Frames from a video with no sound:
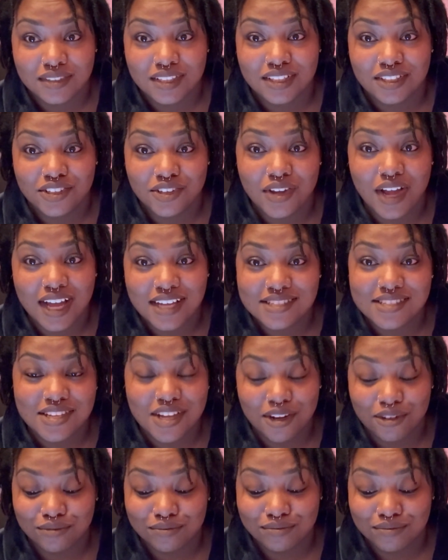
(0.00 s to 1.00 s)
you guys
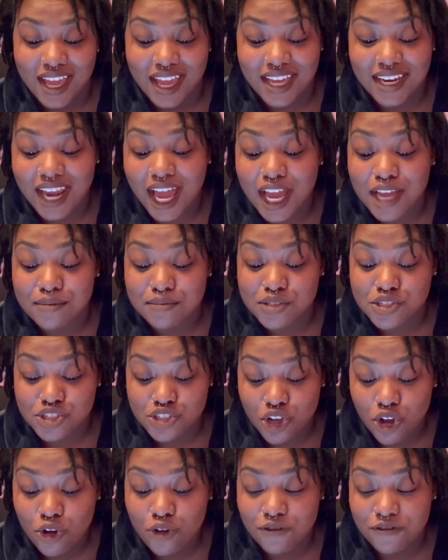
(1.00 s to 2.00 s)
know, and I am
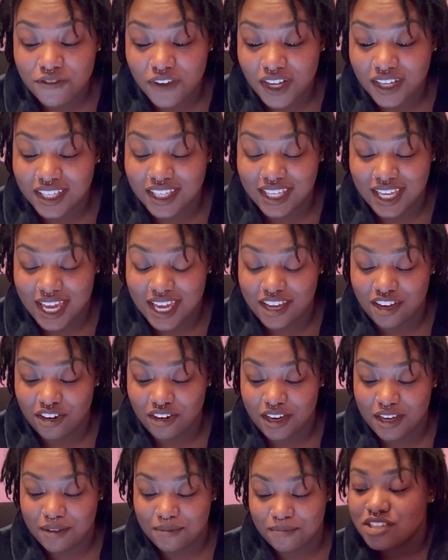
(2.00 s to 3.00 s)
so fucking
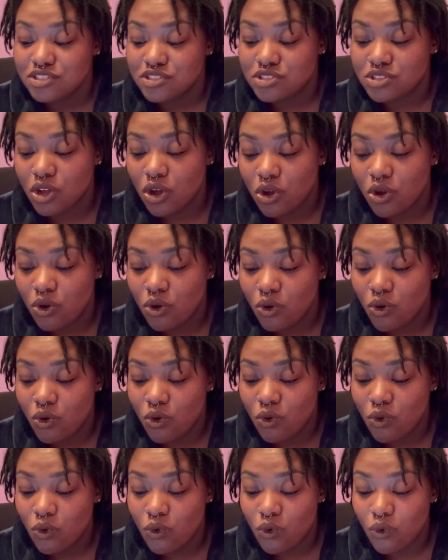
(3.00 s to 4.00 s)
angry.
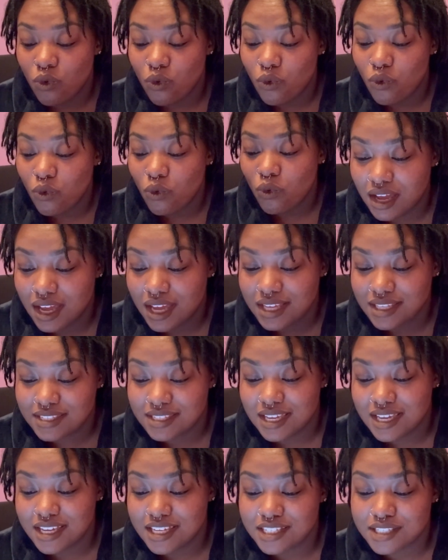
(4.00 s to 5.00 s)
So it
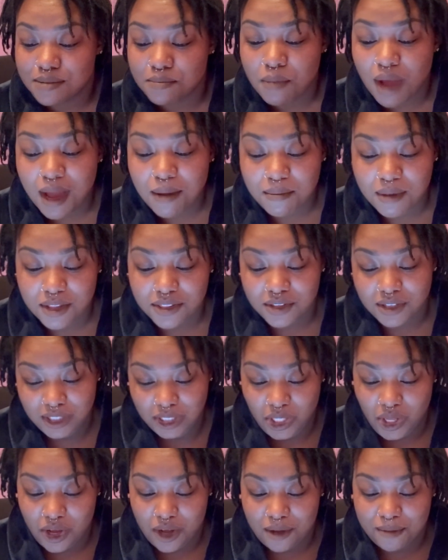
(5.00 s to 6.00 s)
says, my
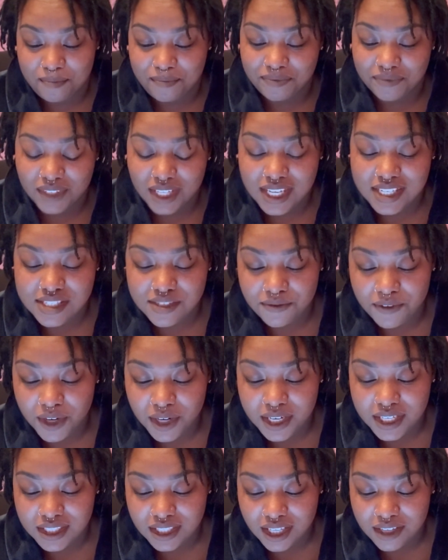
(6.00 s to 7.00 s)
mother-in-law is a
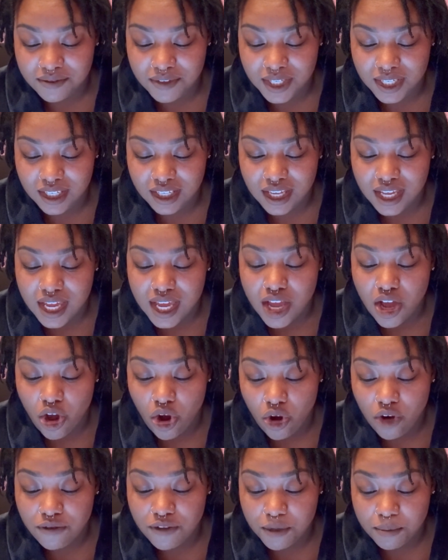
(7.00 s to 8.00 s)
very loving,
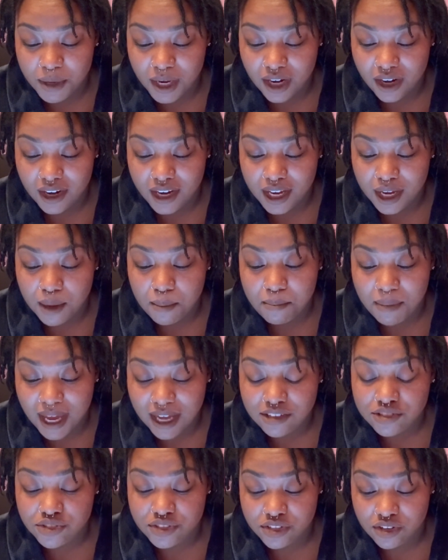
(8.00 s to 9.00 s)
overbearing,
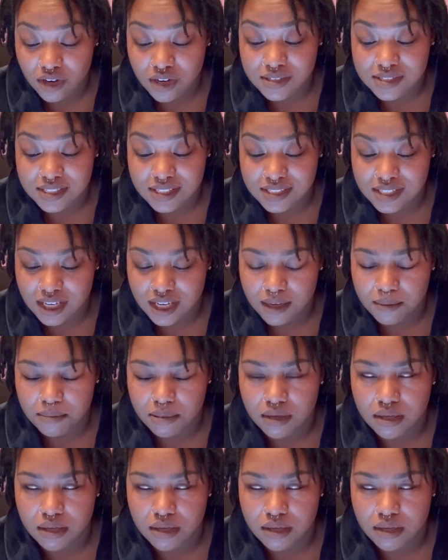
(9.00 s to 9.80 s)
boundary crossing type.